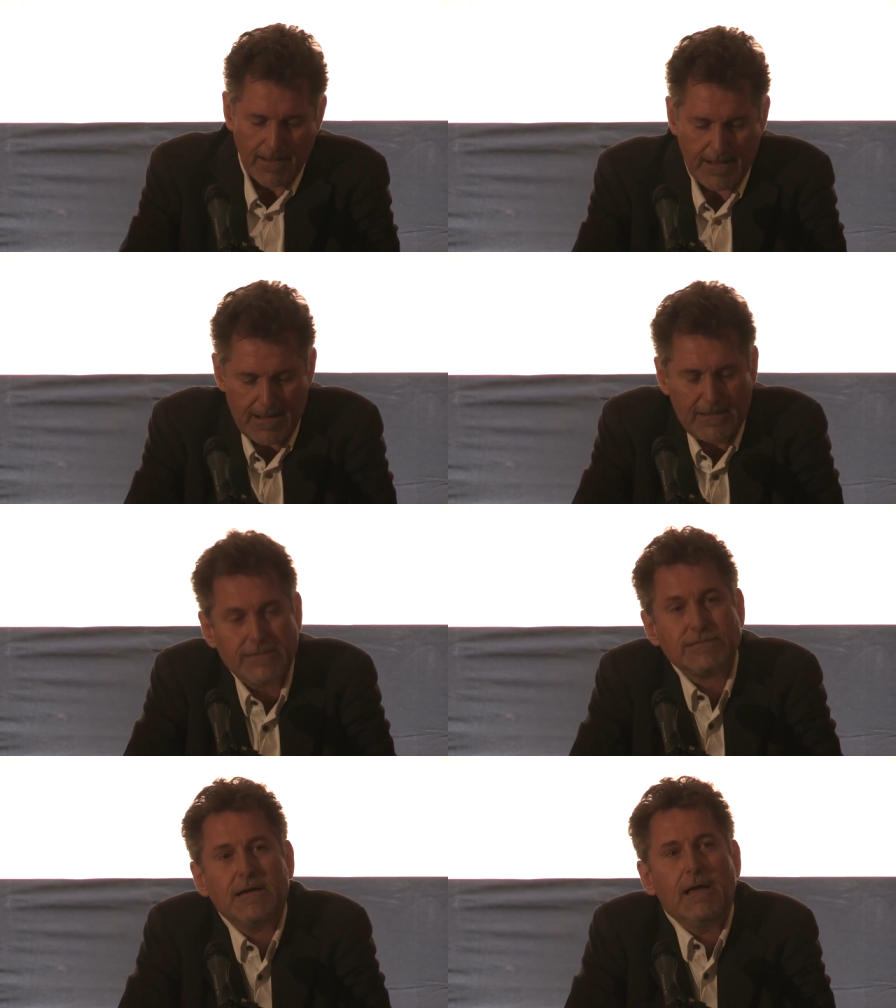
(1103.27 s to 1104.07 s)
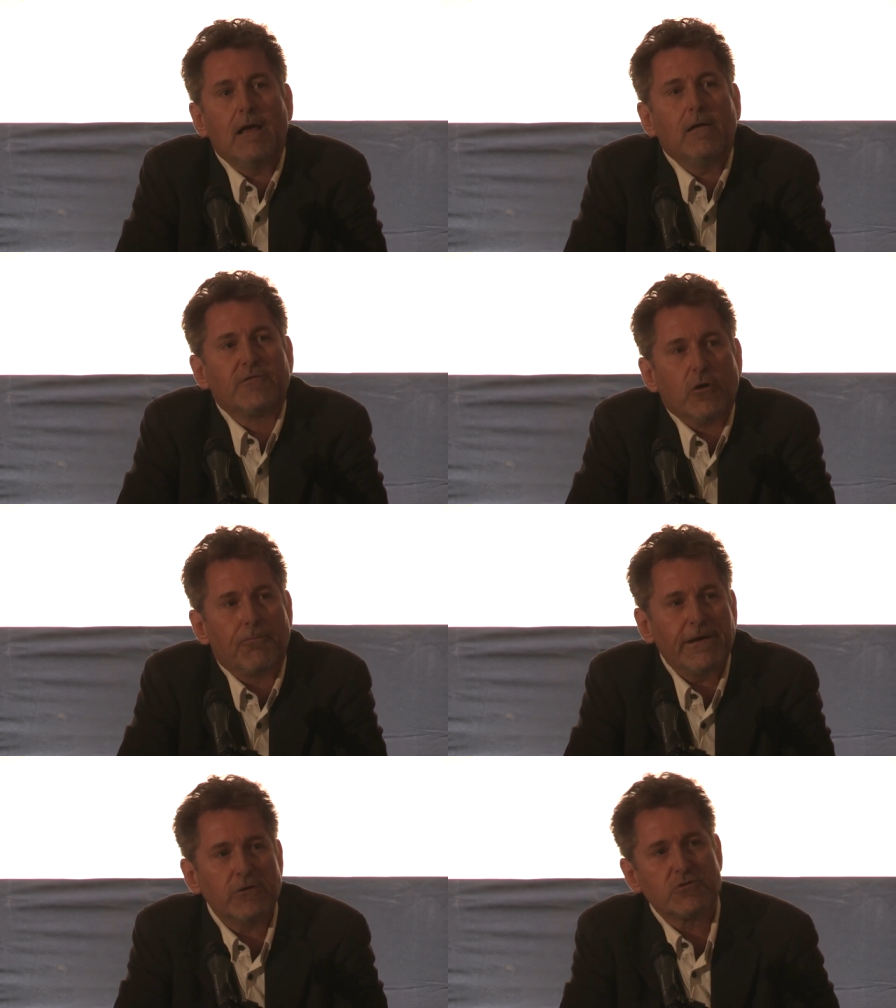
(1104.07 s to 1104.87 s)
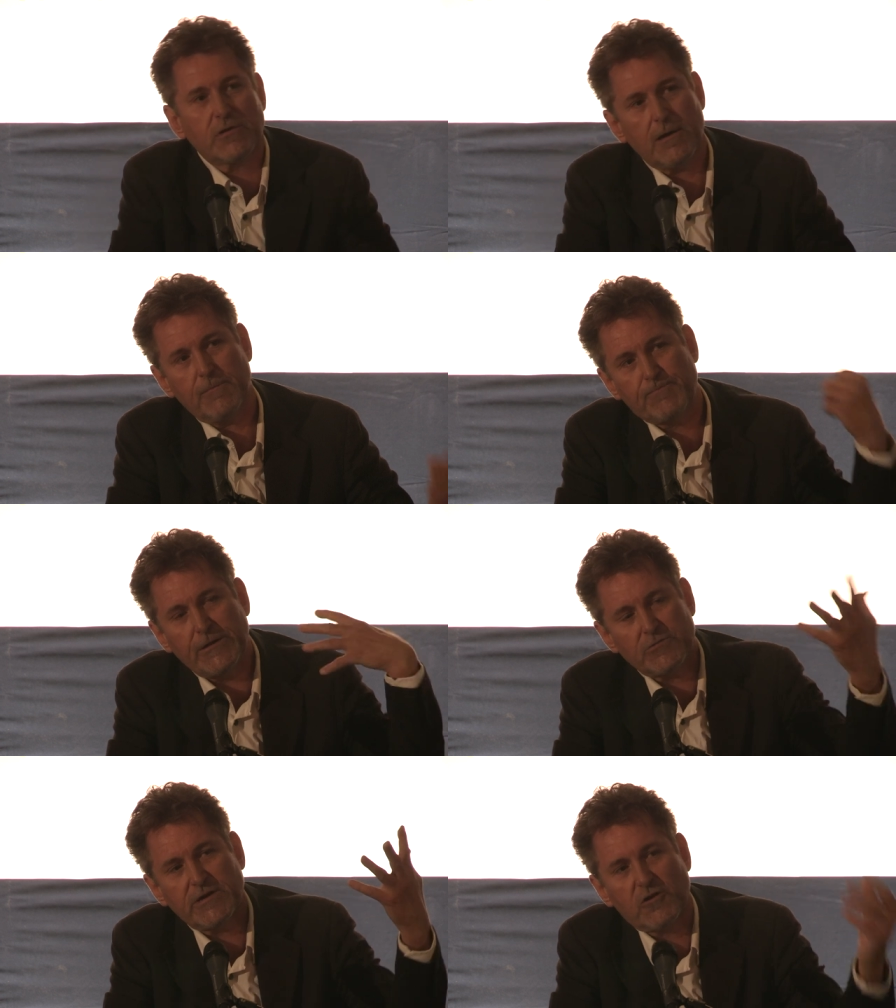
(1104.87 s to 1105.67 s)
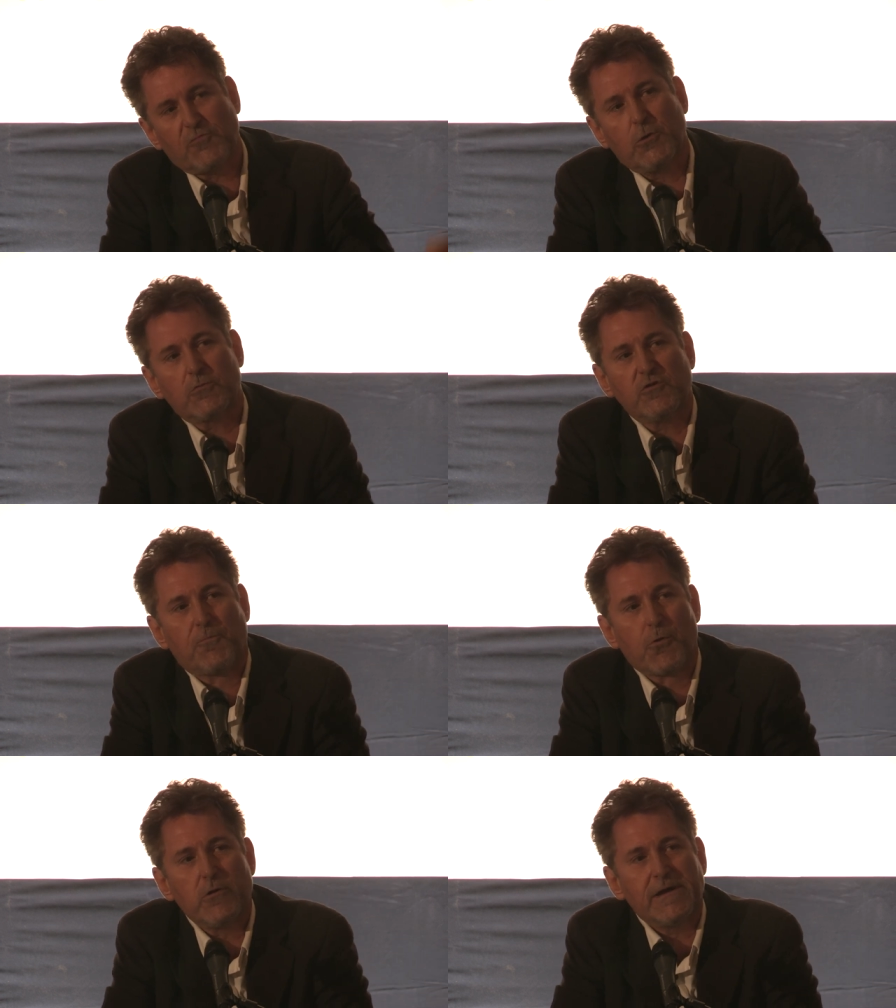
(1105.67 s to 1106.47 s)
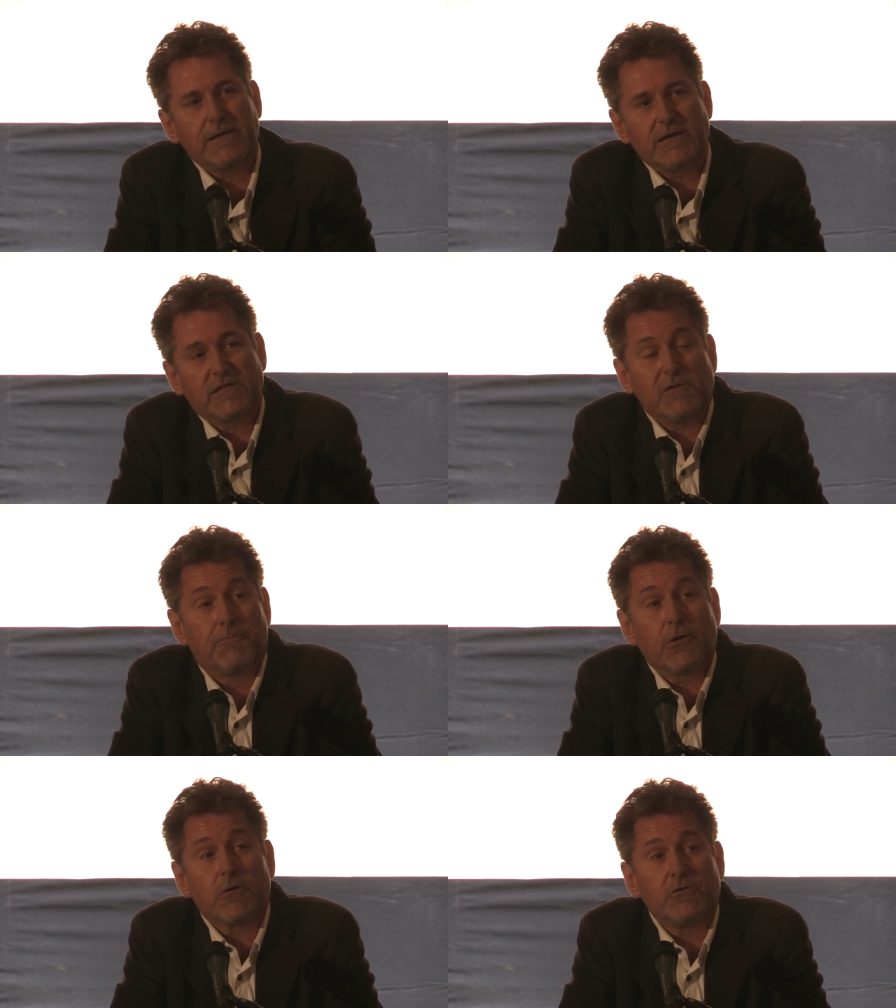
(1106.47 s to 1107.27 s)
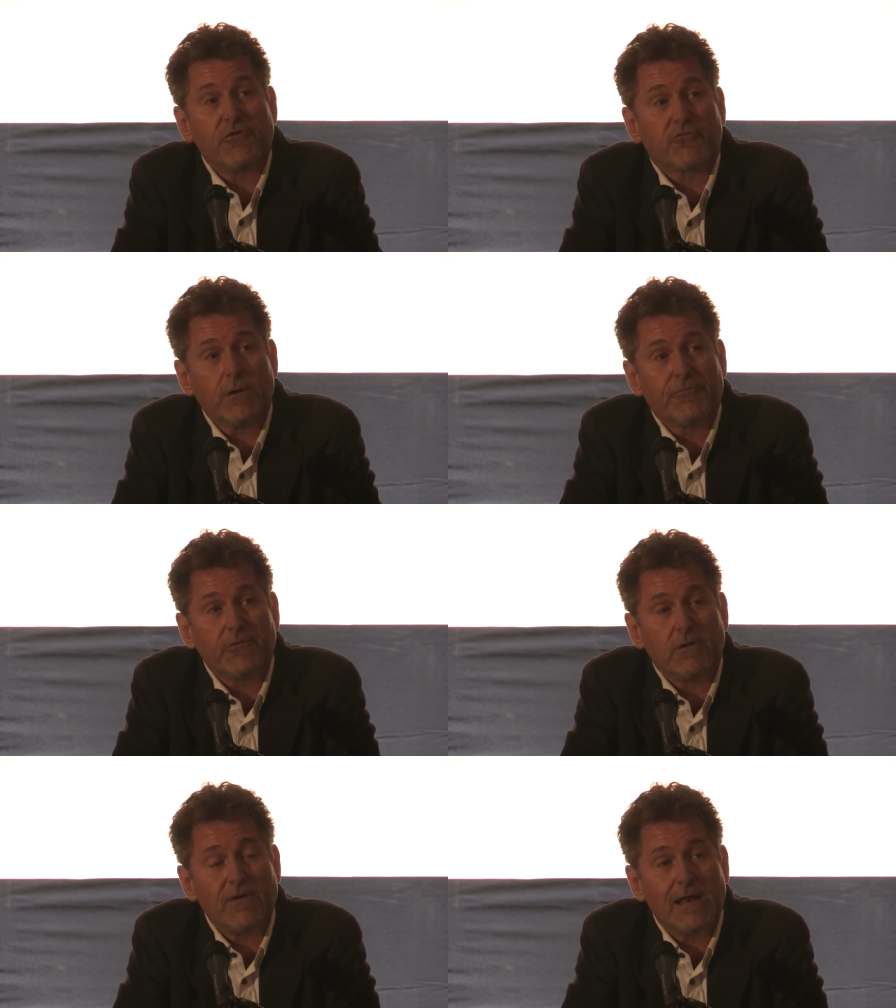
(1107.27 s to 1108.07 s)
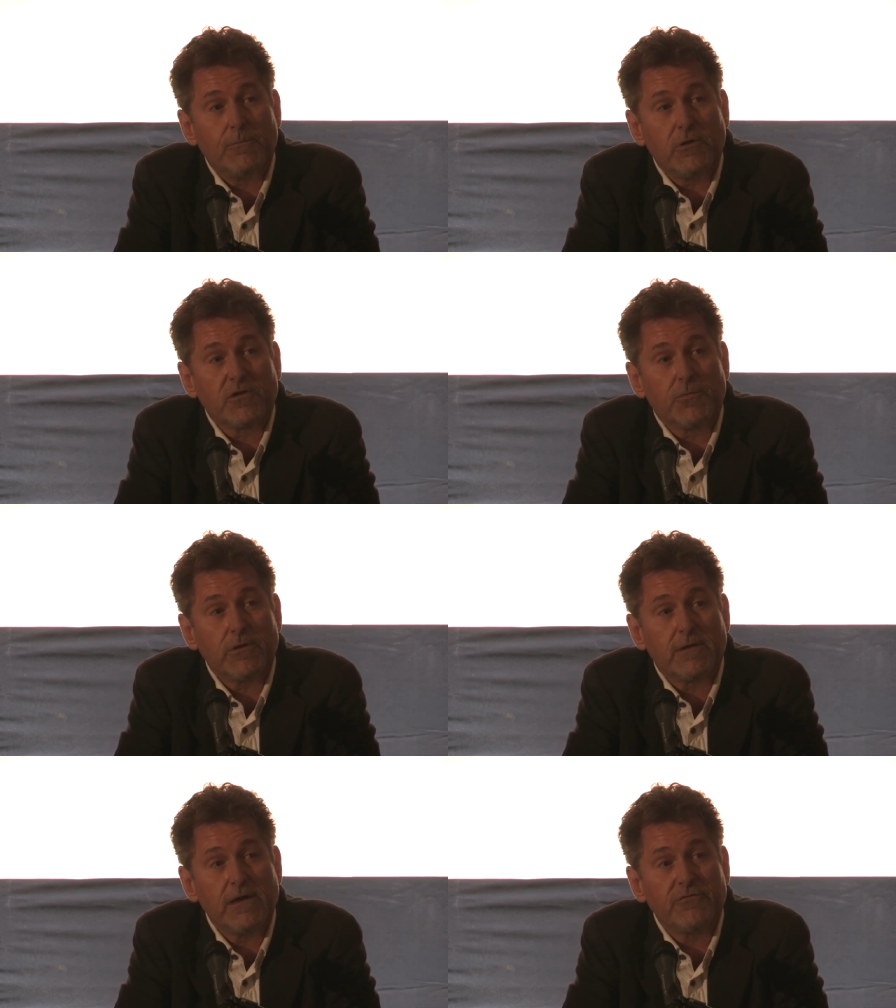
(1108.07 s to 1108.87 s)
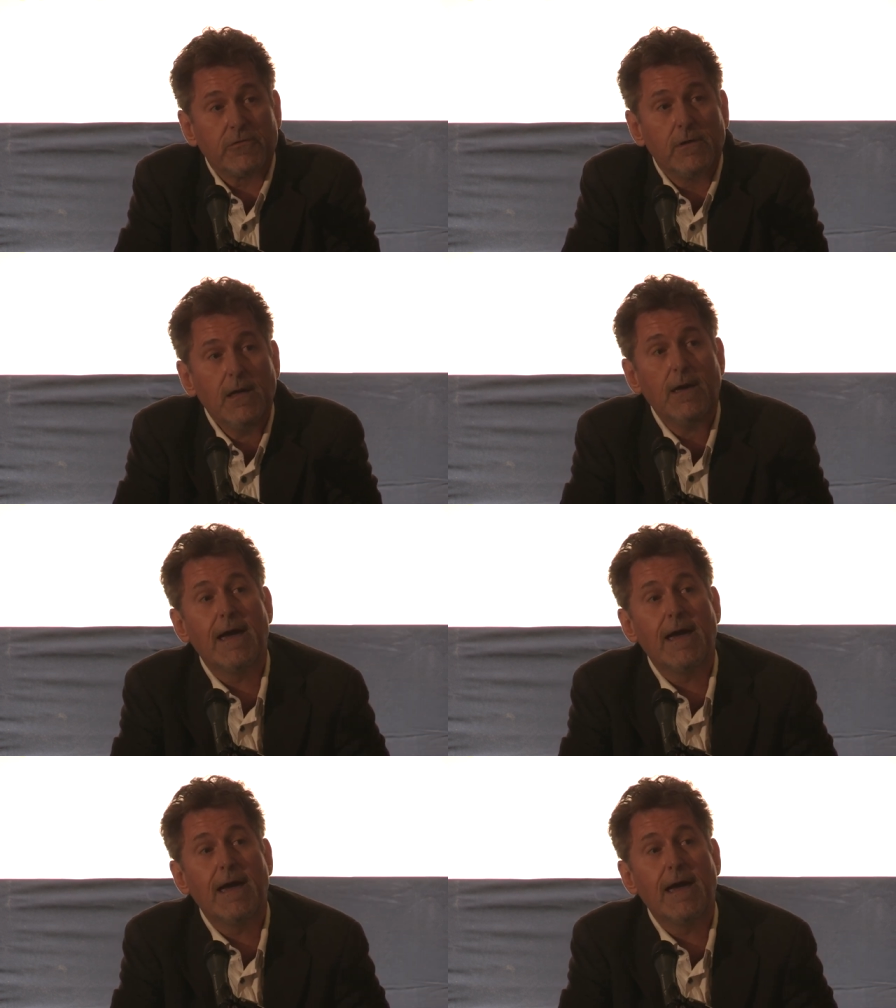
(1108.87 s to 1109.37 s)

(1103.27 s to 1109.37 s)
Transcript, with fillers: Uh, so Peter's, uh, Peter Singer's book was brilliant in its empirical description of animal exploitation,